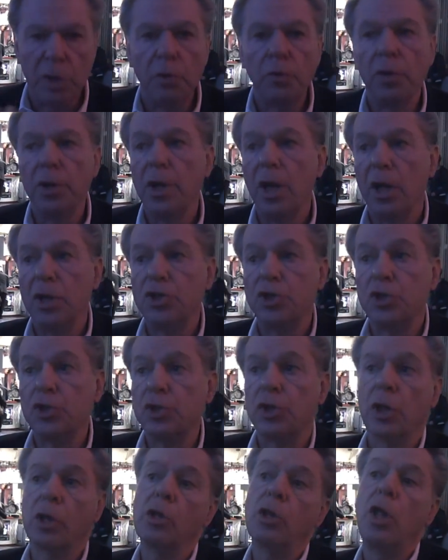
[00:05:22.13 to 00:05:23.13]

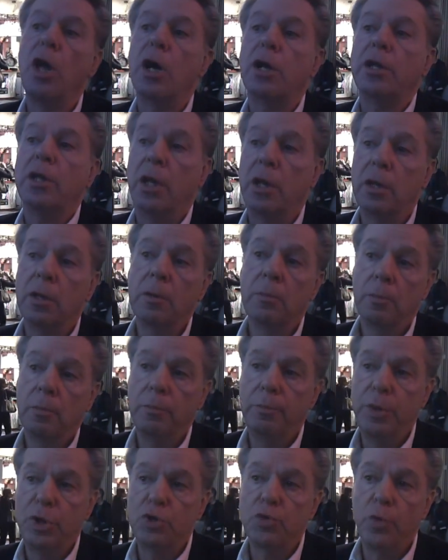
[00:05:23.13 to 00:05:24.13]
synchronizes the clocking
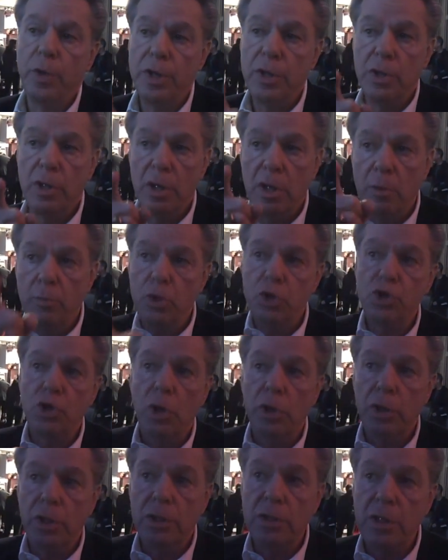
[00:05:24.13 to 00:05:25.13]
between the
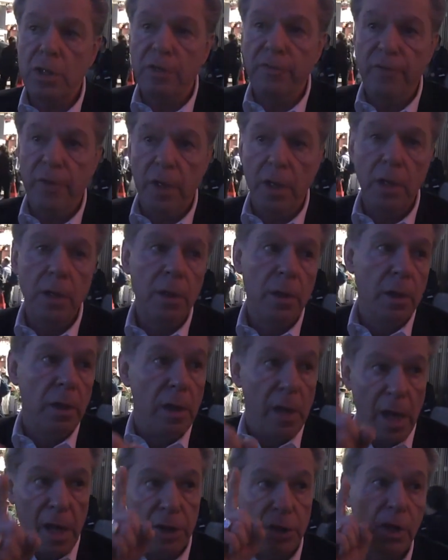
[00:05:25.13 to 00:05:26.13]
image on the TV
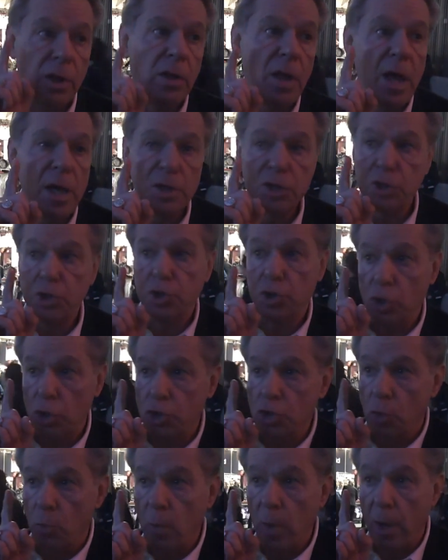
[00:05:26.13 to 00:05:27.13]
and the glasses
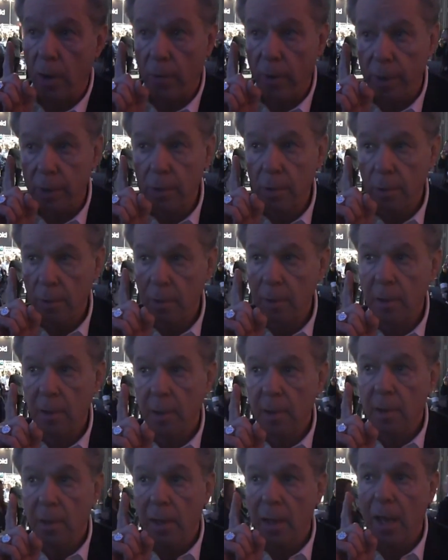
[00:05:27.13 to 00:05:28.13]
that you're wearing.
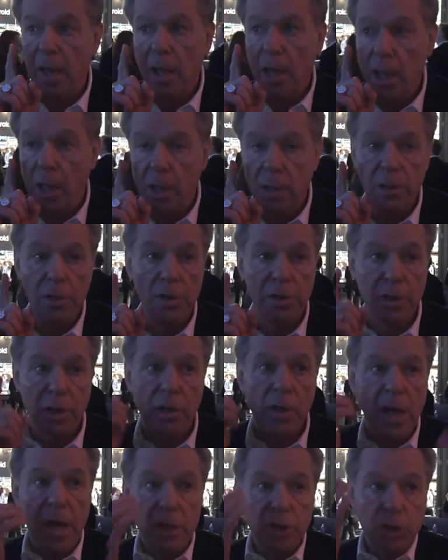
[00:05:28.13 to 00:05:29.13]
And
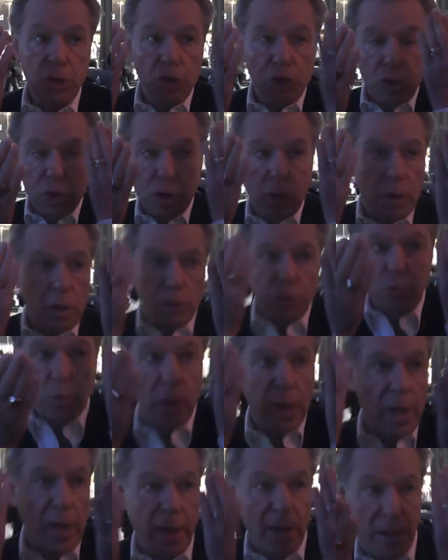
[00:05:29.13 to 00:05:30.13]
the glasses just
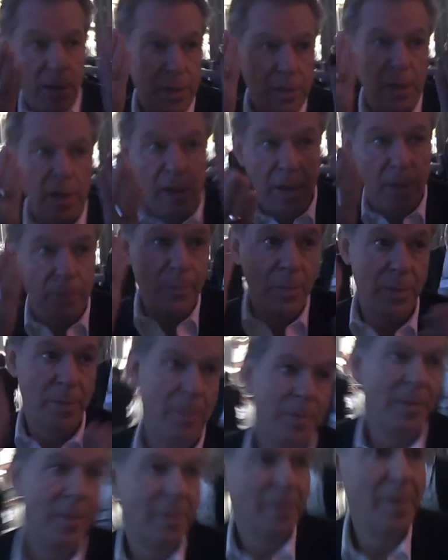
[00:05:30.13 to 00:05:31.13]
close one eye at a
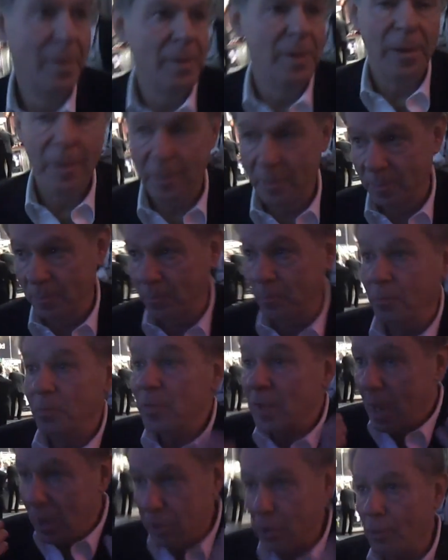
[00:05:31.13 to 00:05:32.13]
time
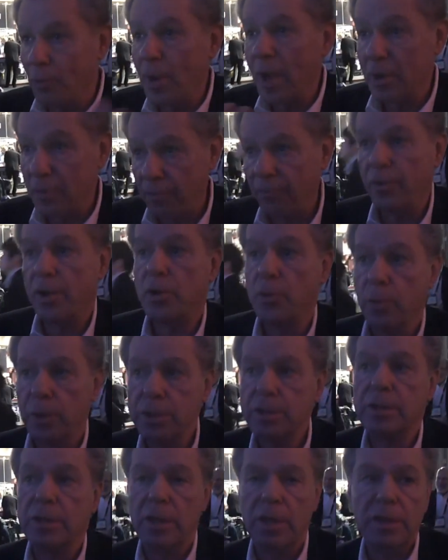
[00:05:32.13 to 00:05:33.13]
at the right
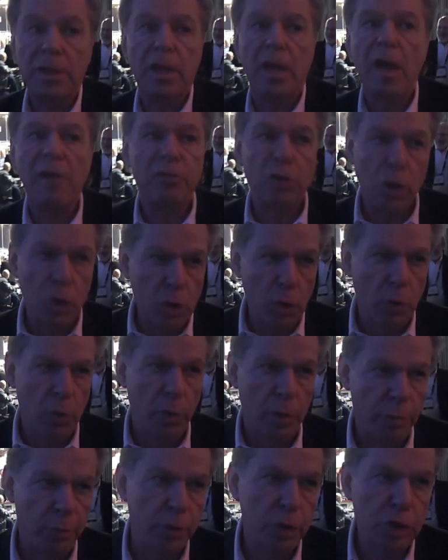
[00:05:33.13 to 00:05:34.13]
frequency. They have to
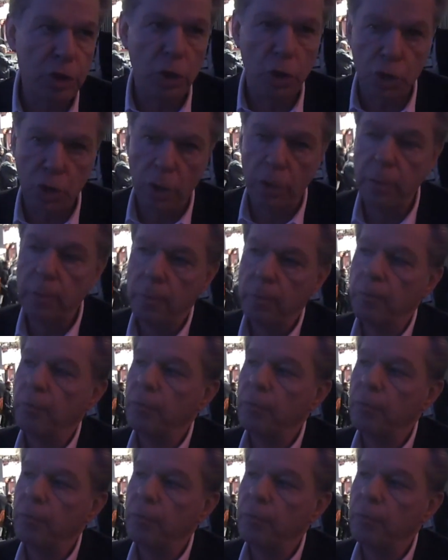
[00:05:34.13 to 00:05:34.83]
do it with precision.